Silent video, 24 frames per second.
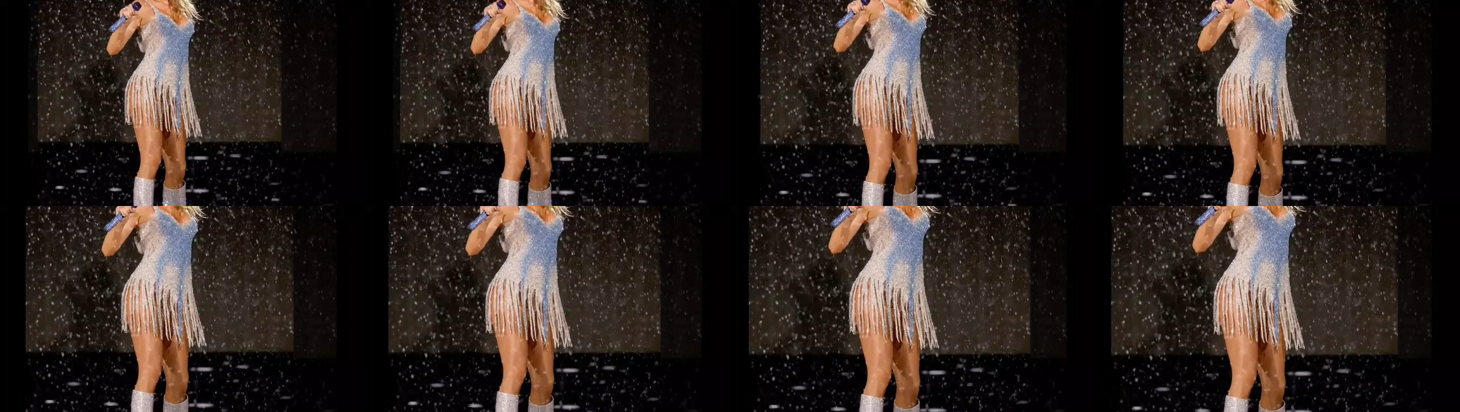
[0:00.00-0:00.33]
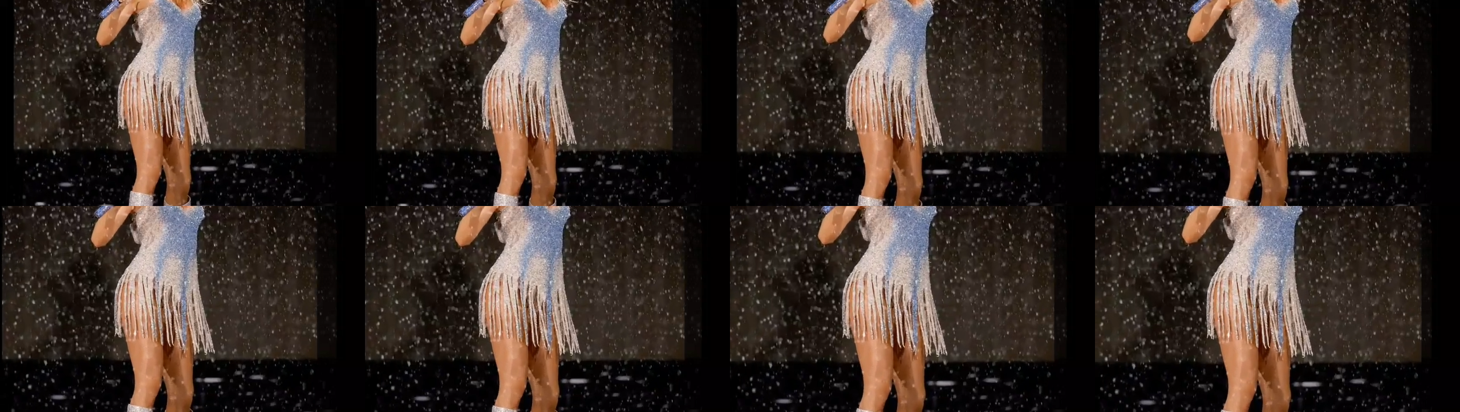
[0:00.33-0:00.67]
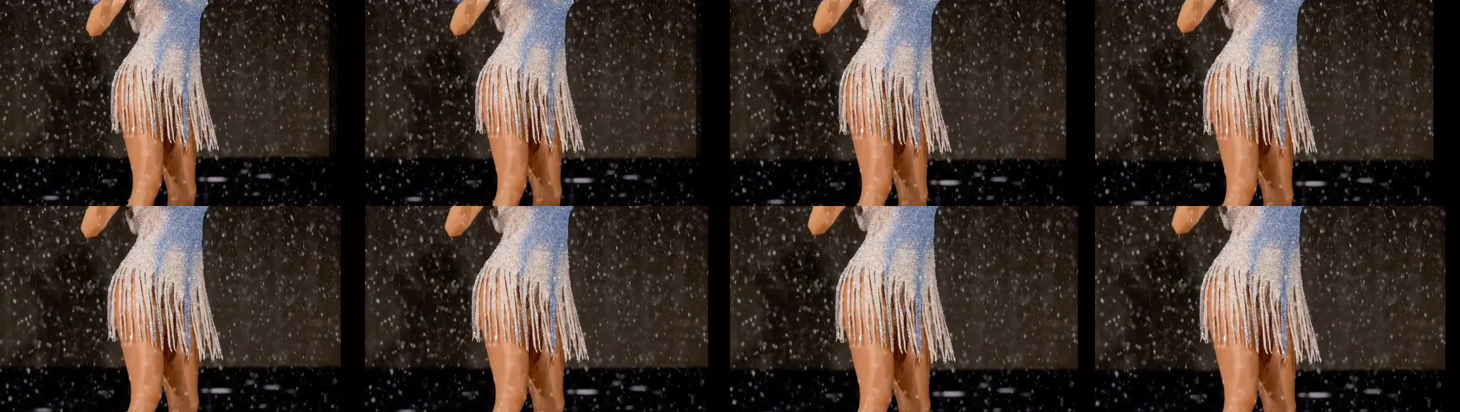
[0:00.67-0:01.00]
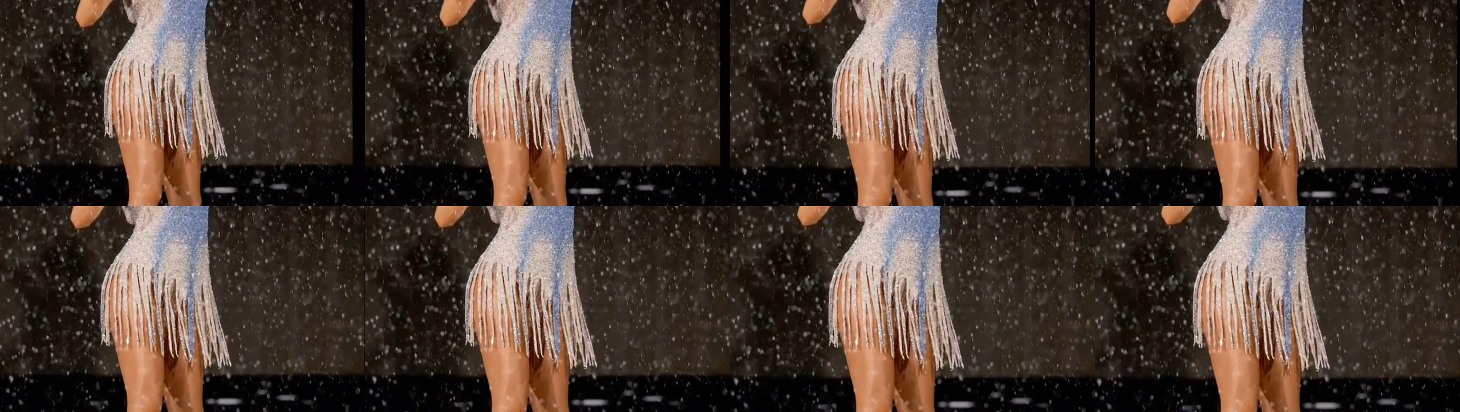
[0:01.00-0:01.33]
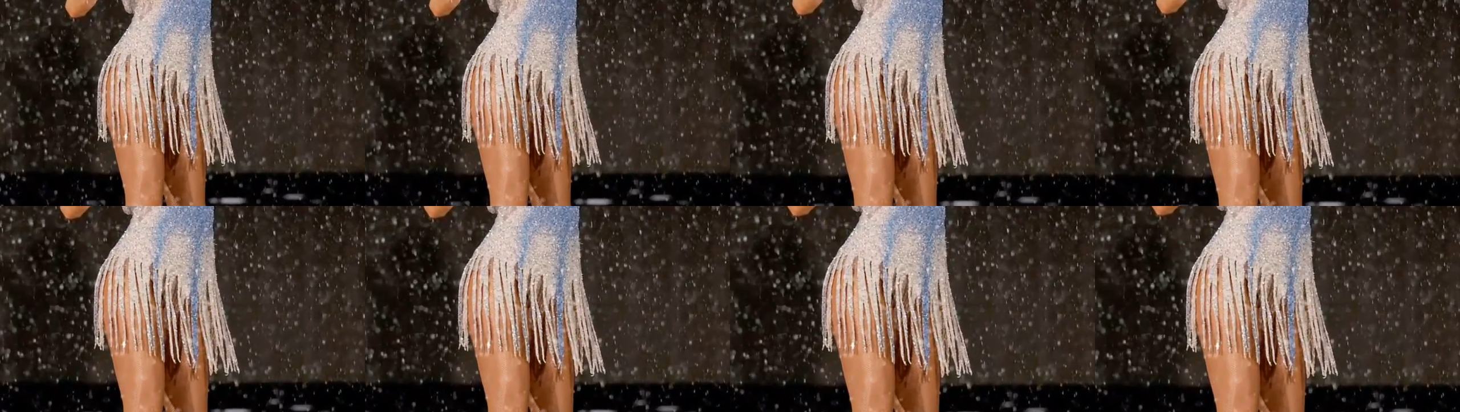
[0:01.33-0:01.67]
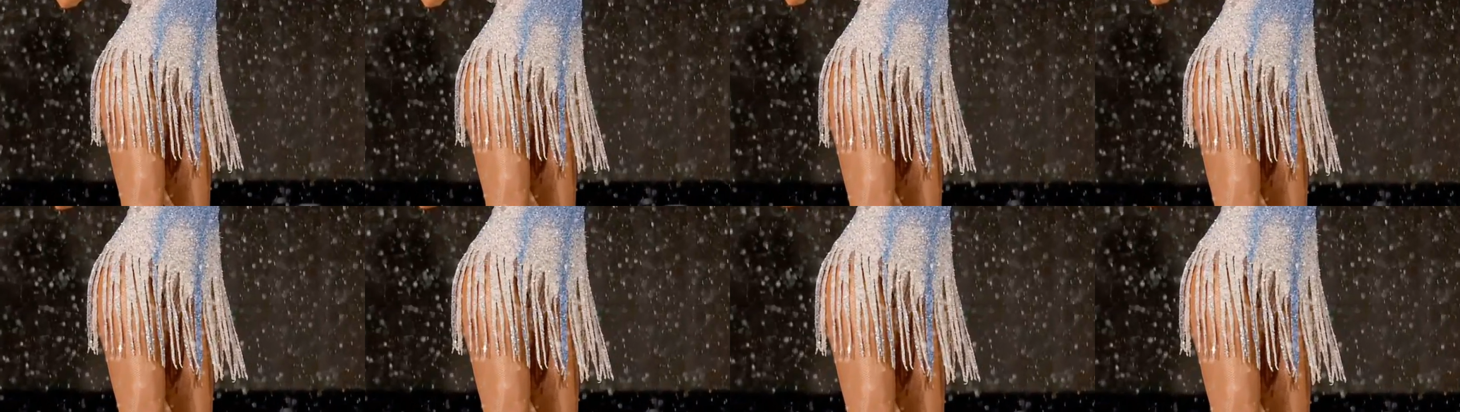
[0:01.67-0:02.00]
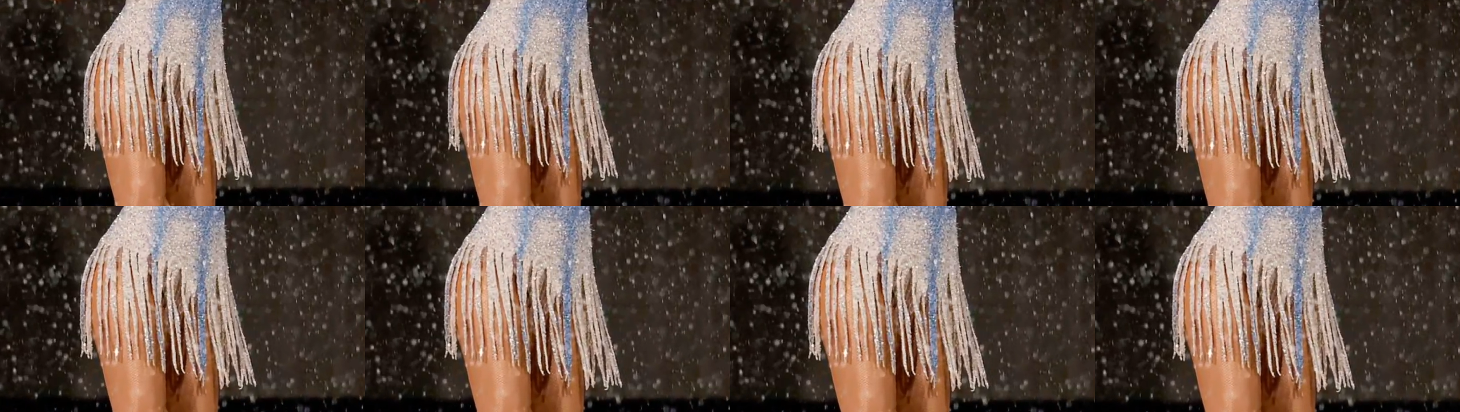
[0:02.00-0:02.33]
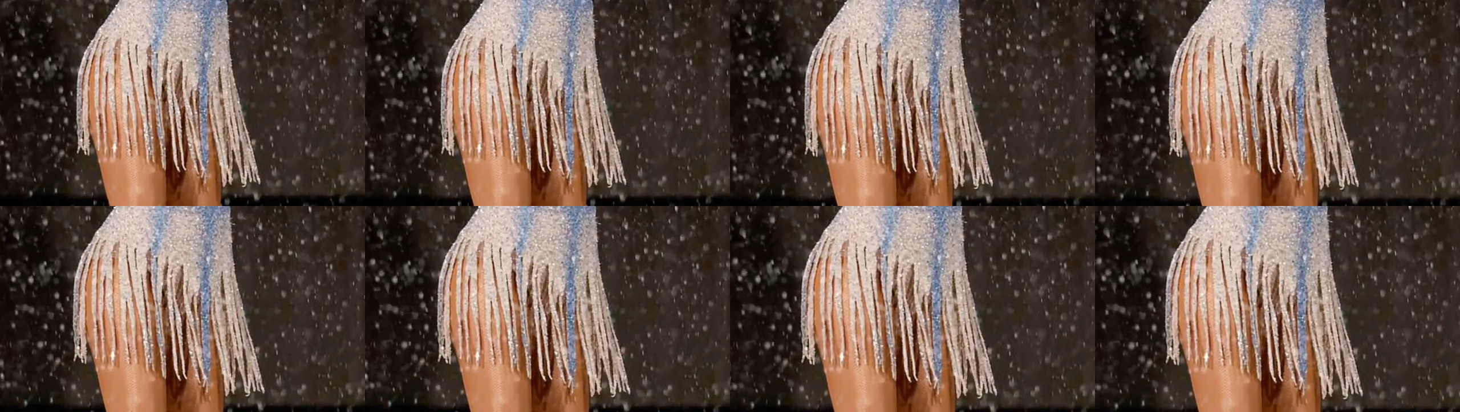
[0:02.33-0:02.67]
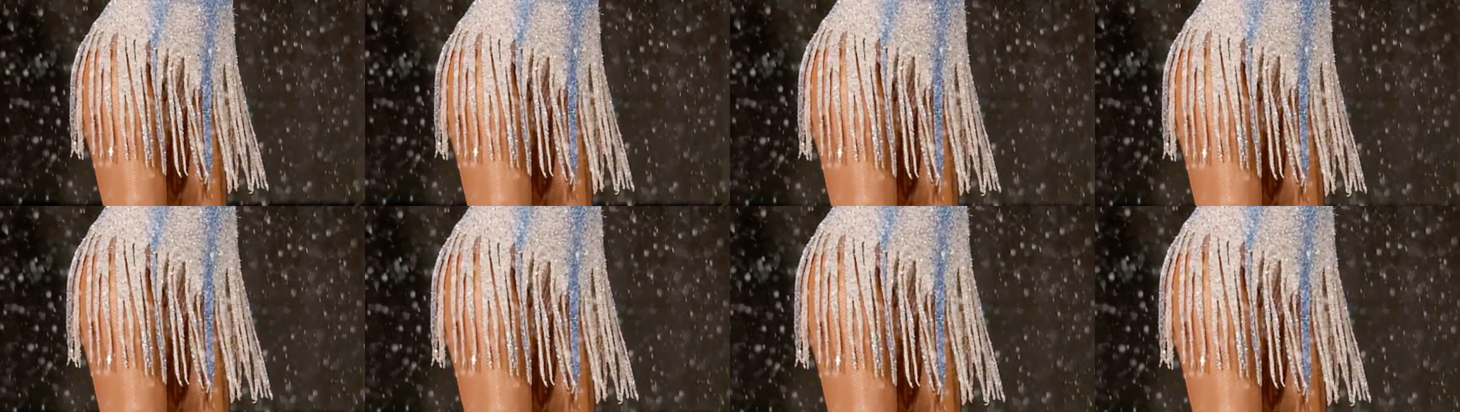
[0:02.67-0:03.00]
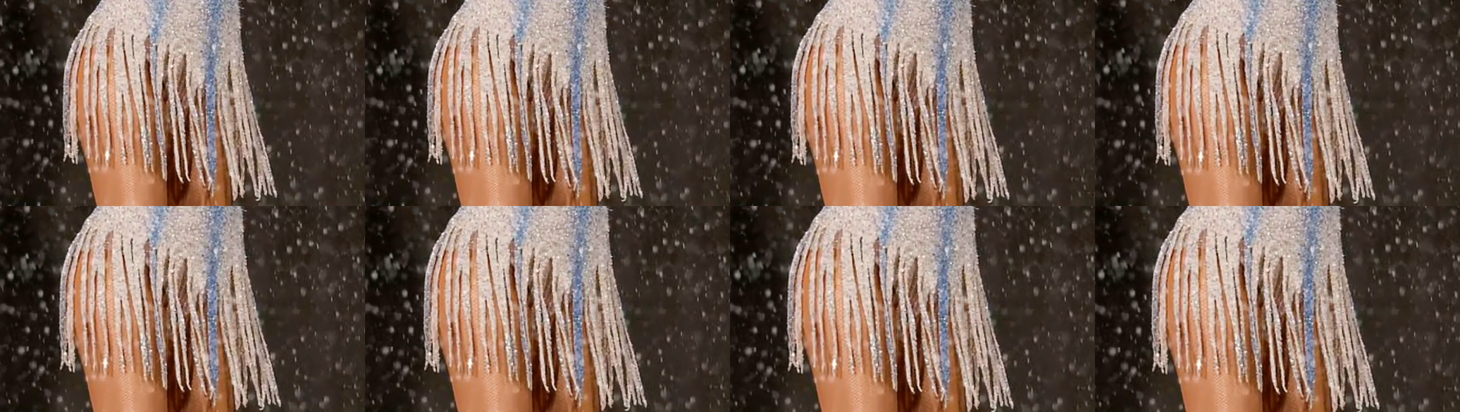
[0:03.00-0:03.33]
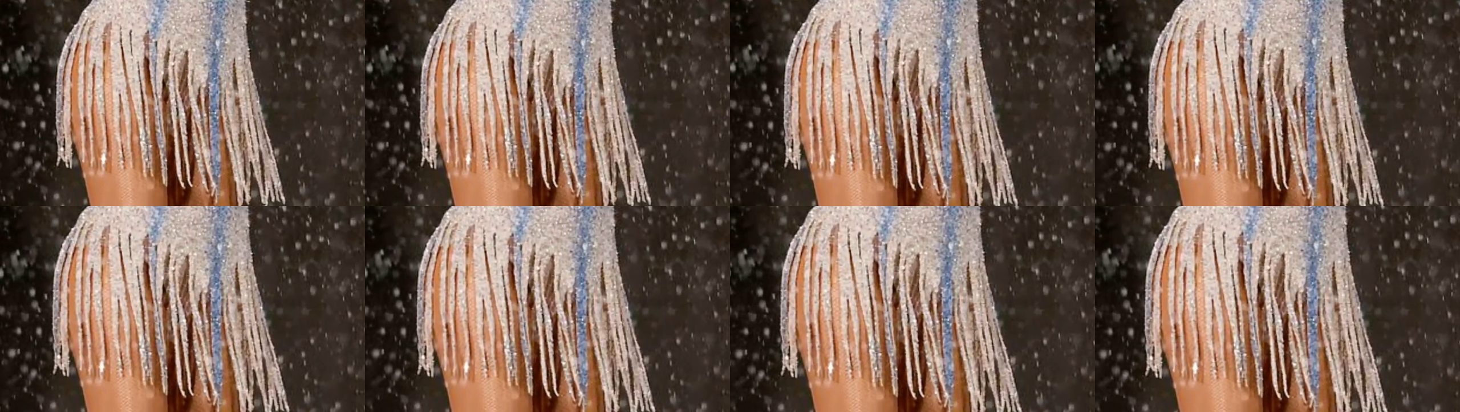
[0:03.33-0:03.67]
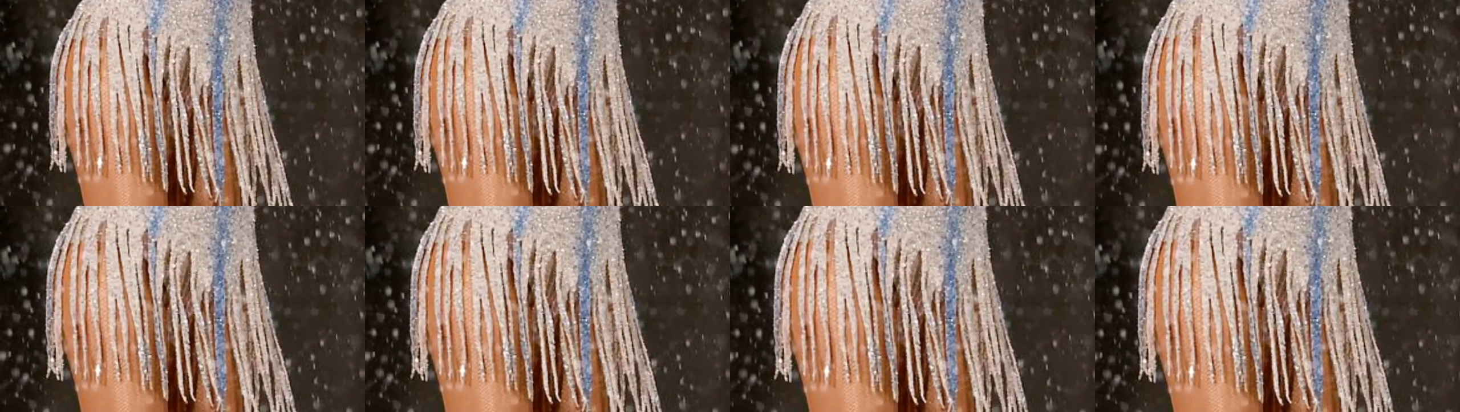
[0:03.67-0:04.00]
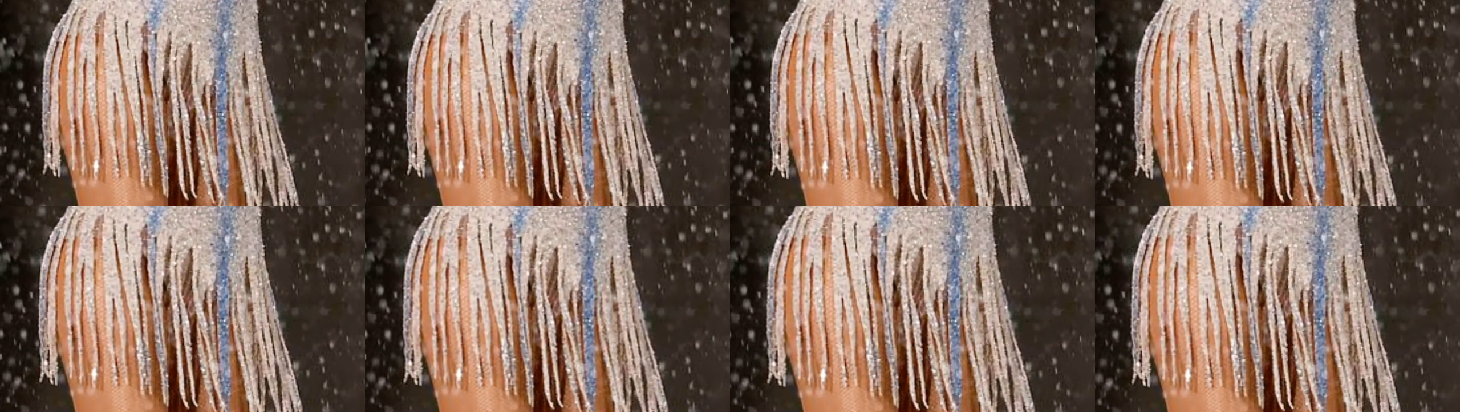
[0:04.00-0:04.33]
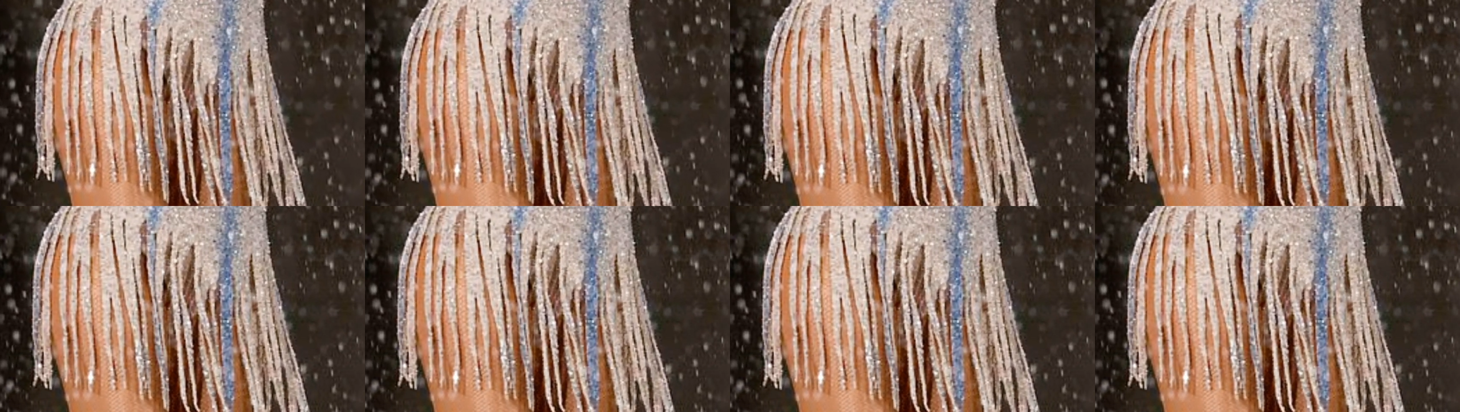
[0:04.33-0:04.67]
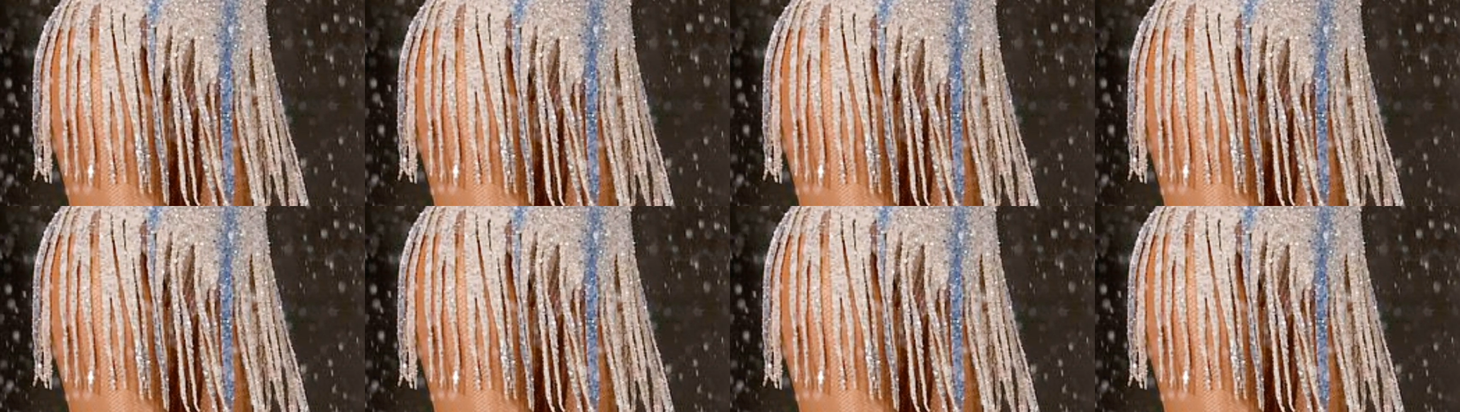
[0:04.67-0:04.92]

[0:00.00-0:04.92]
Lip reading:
[unreadable: no face in view]